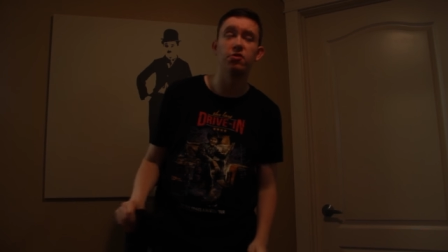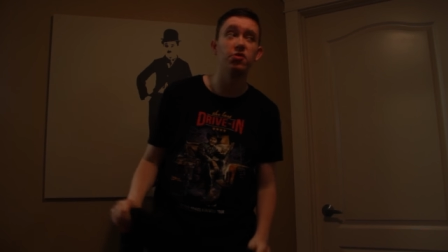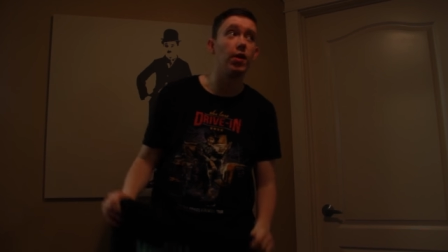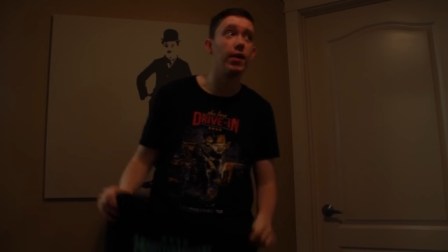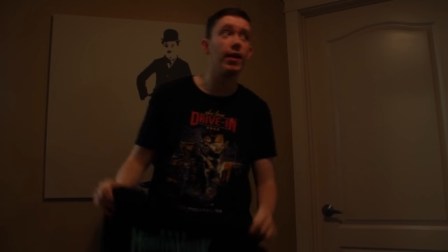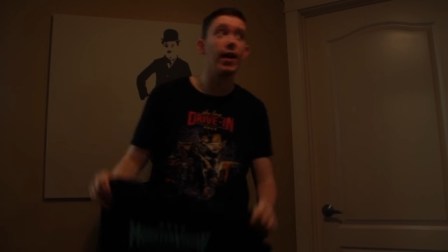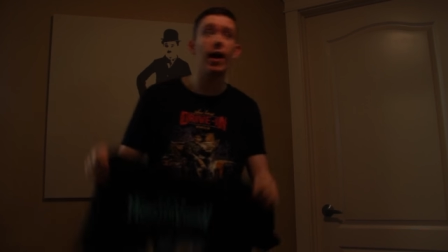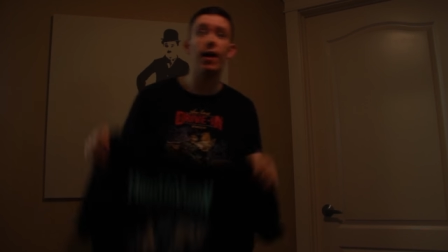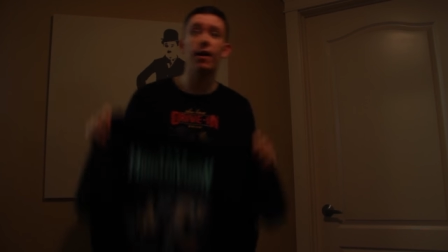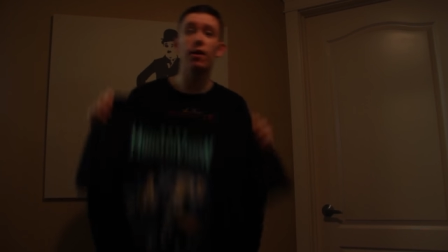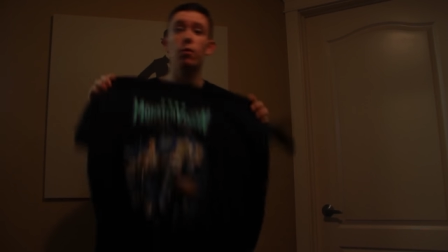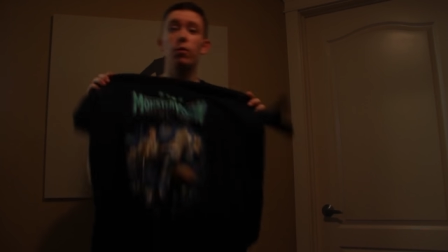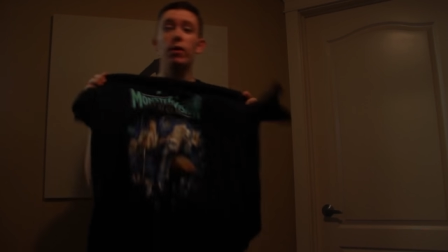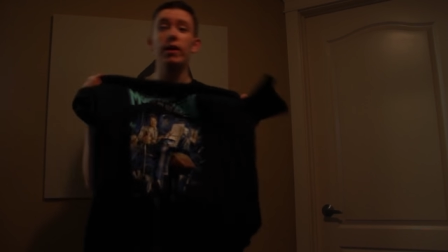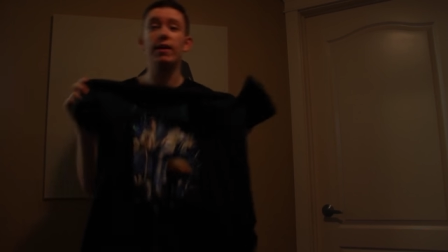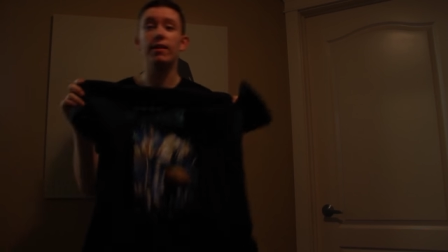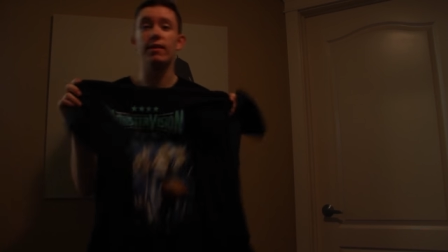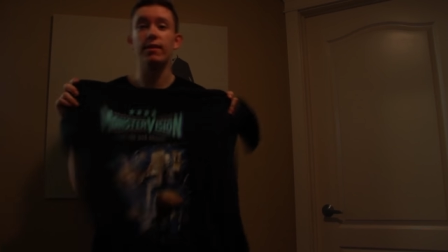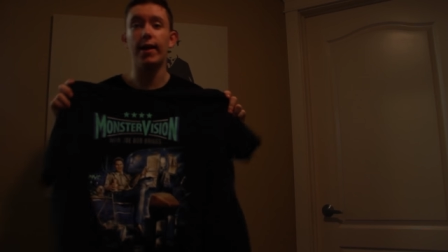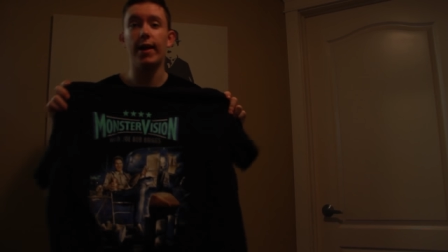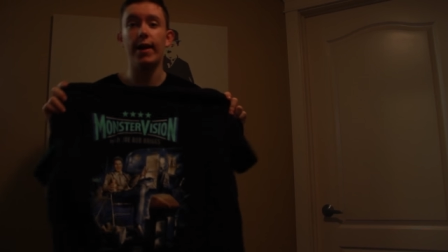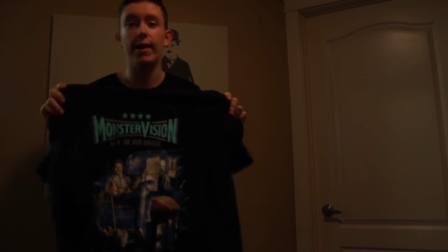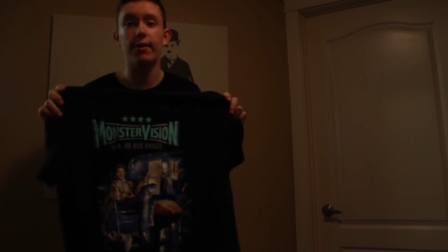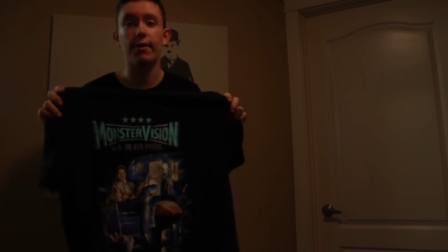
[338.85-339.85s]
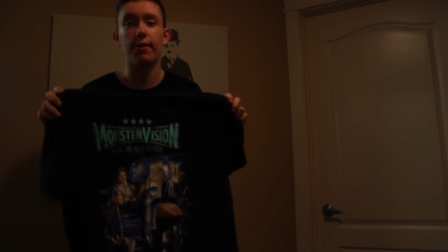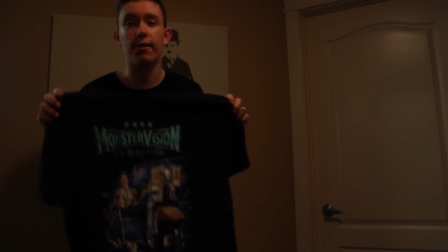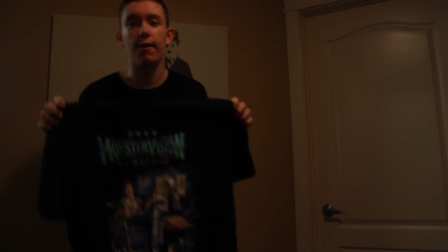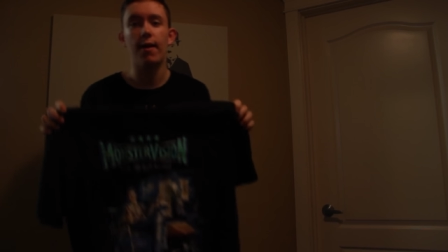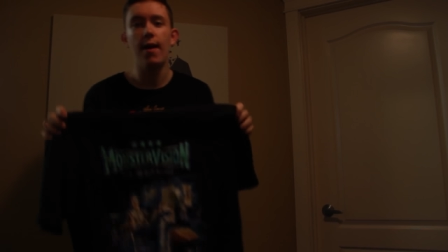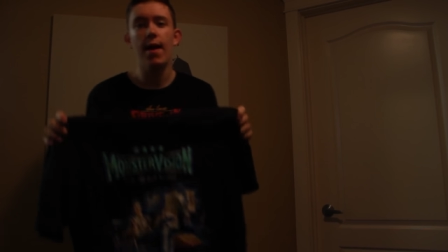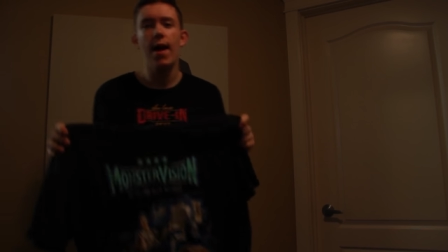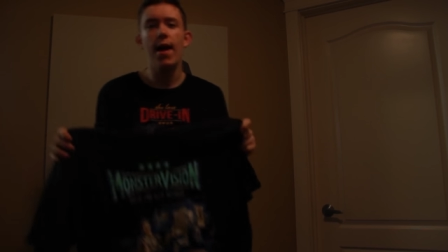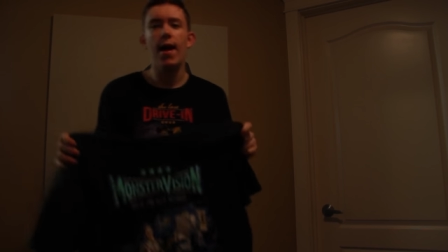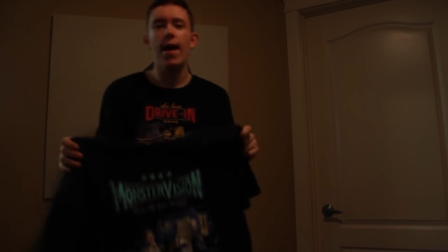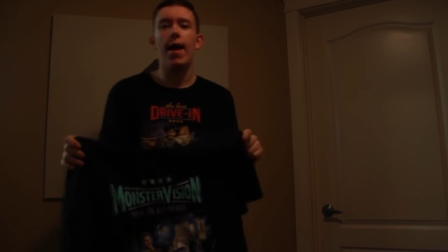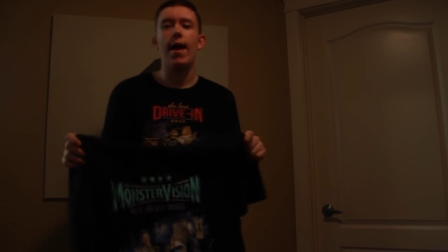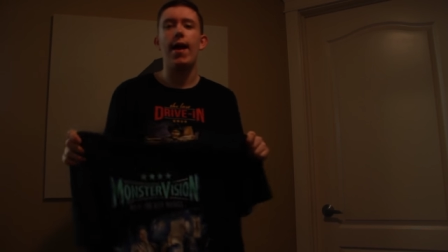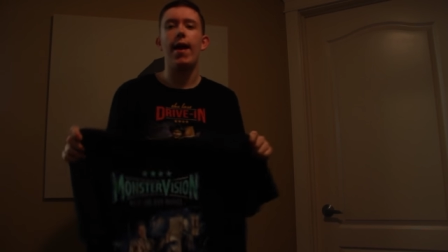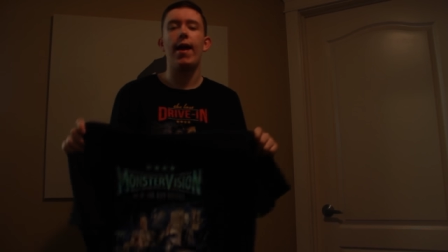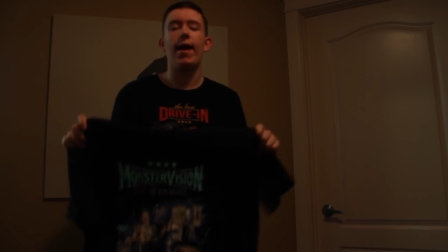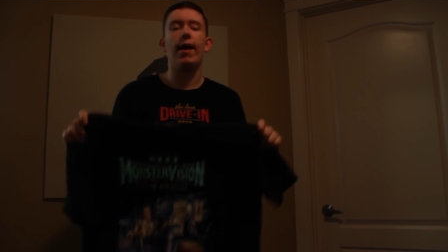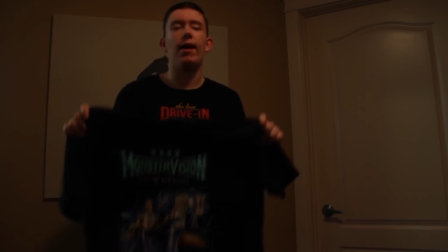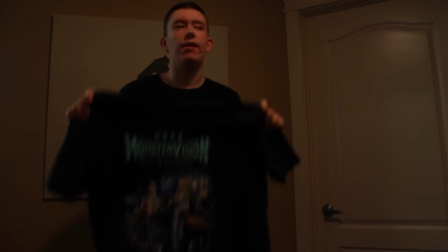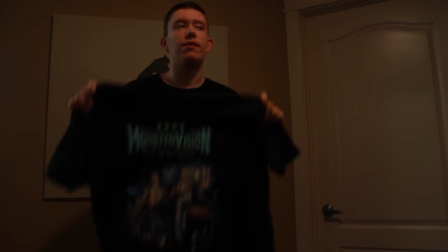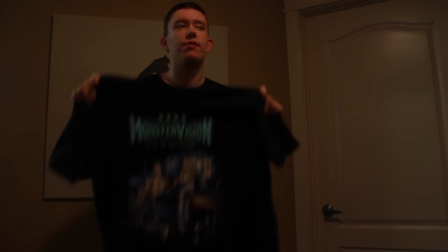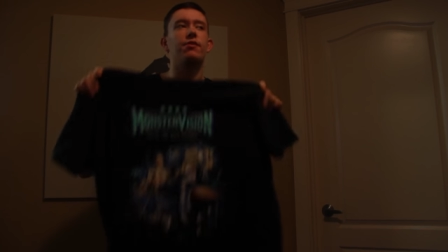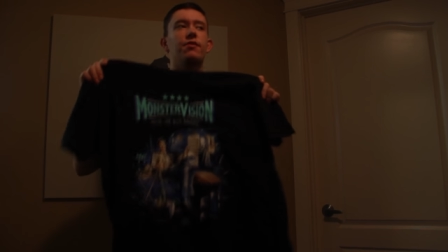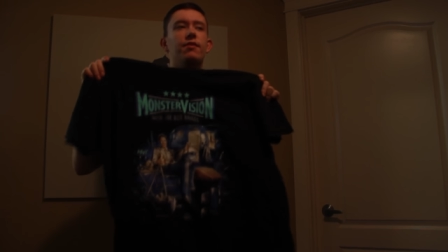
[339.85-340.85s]
So I got it a week later,
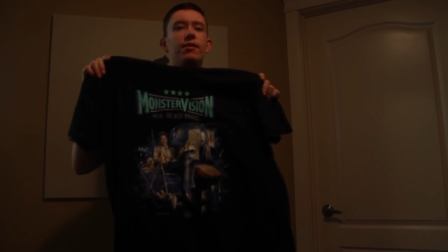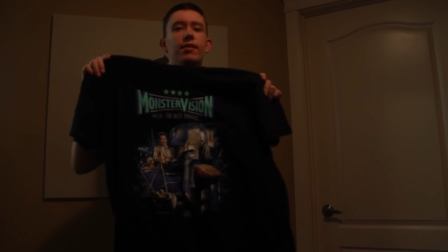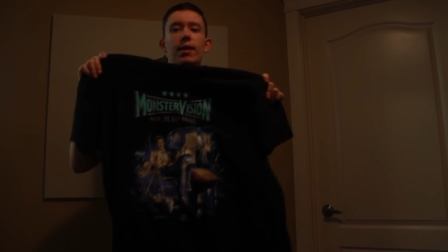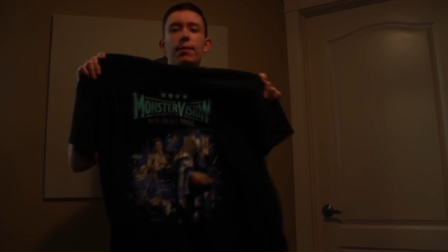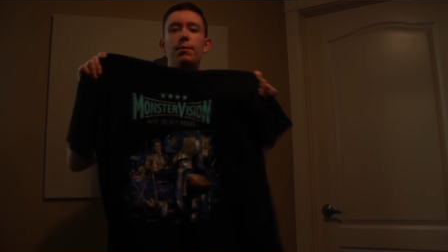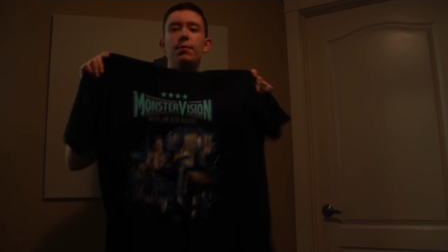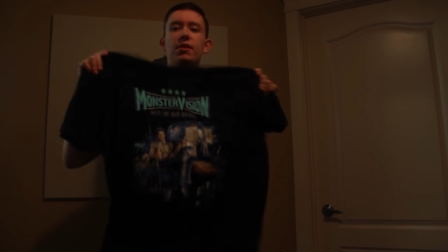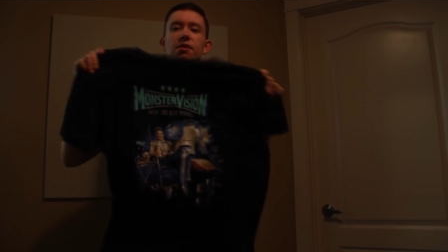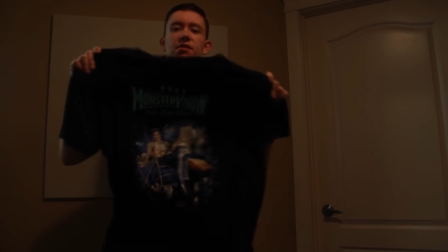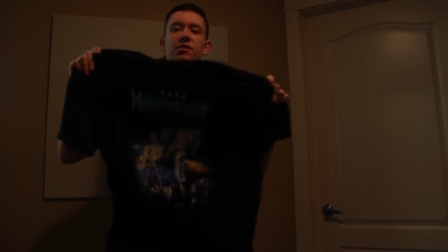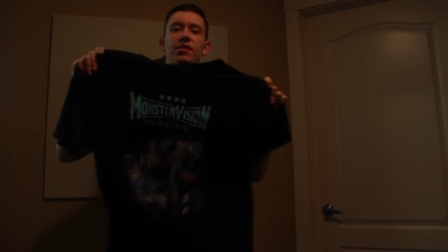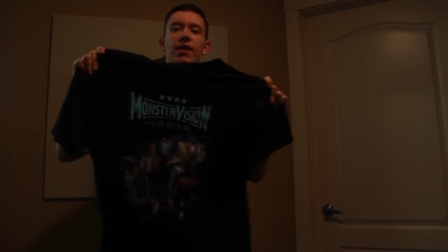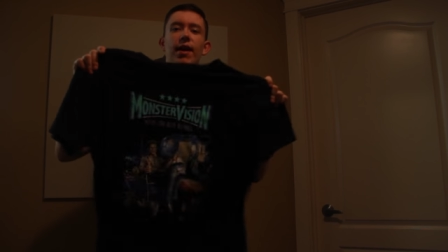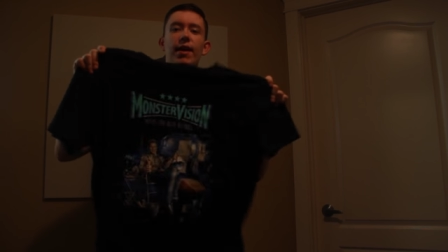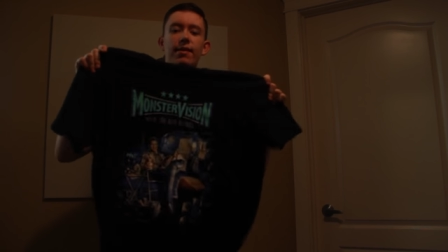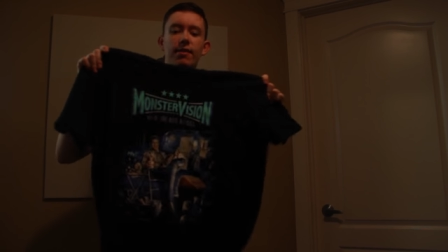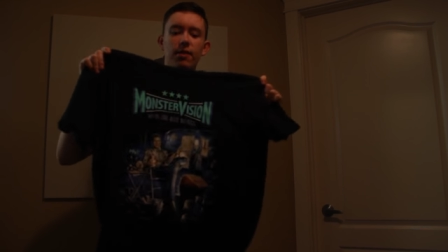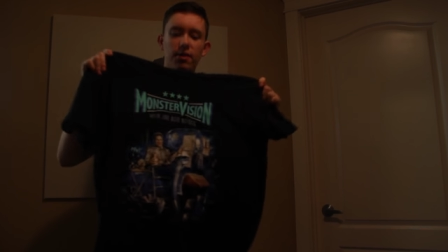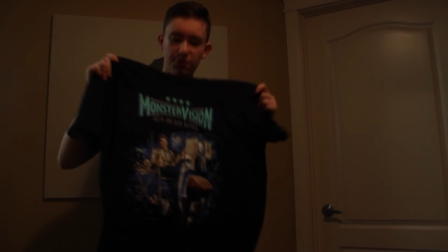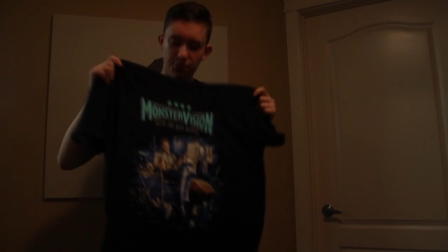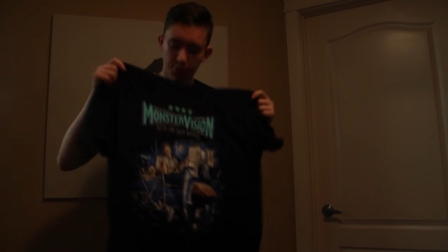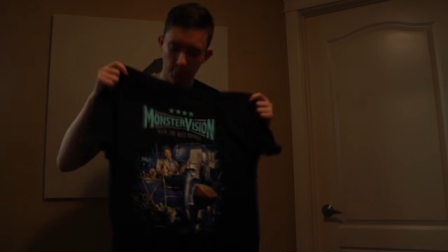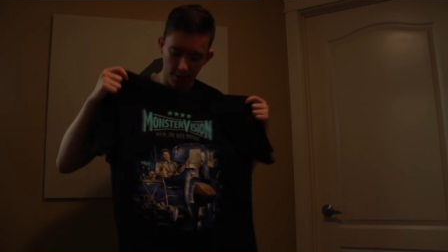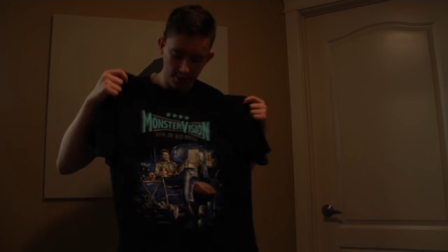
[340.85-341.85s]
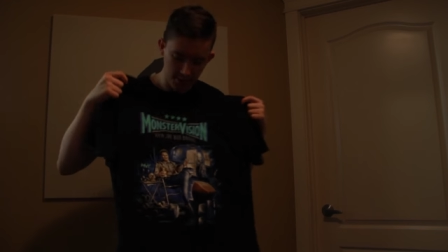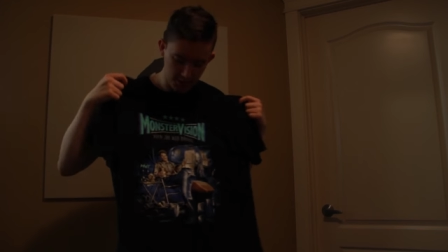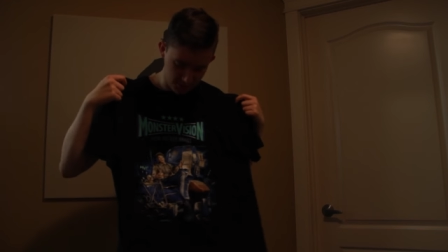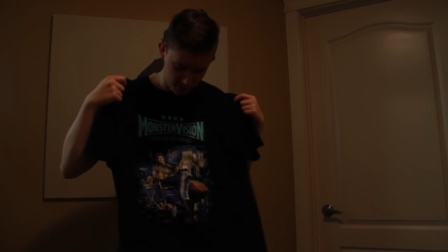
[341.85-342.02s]
and let me say, this one